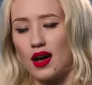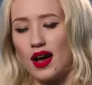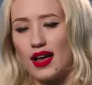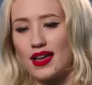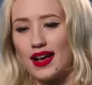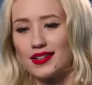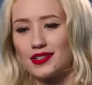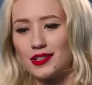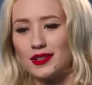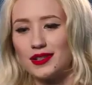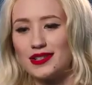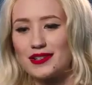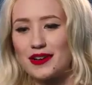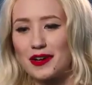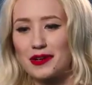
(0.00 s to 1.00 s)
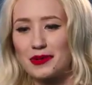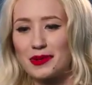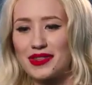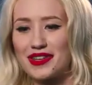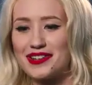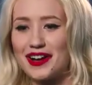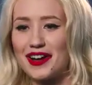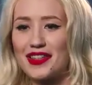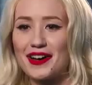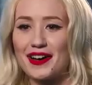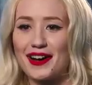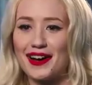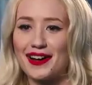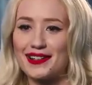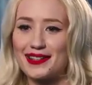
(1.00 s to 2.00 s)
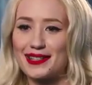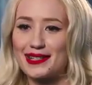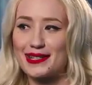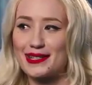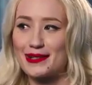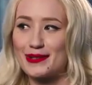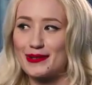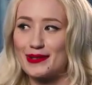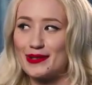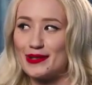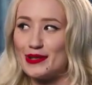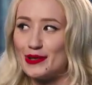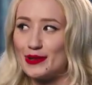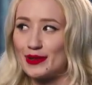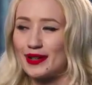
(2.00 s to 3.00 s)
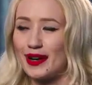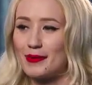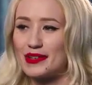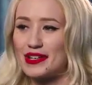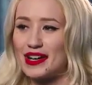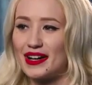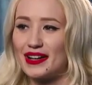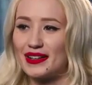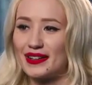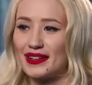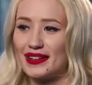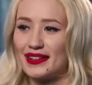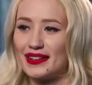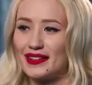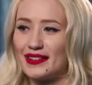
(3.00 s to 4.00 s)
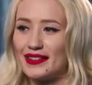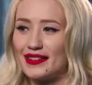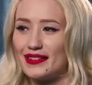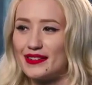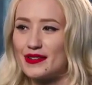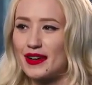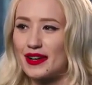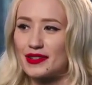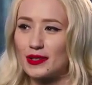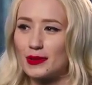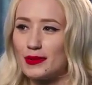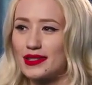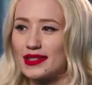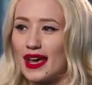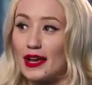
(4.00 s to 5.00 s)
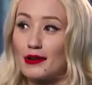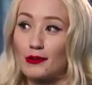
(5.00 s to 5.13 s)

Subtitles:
I actually got it with another artist who's new and coming out, and you guys know him as K.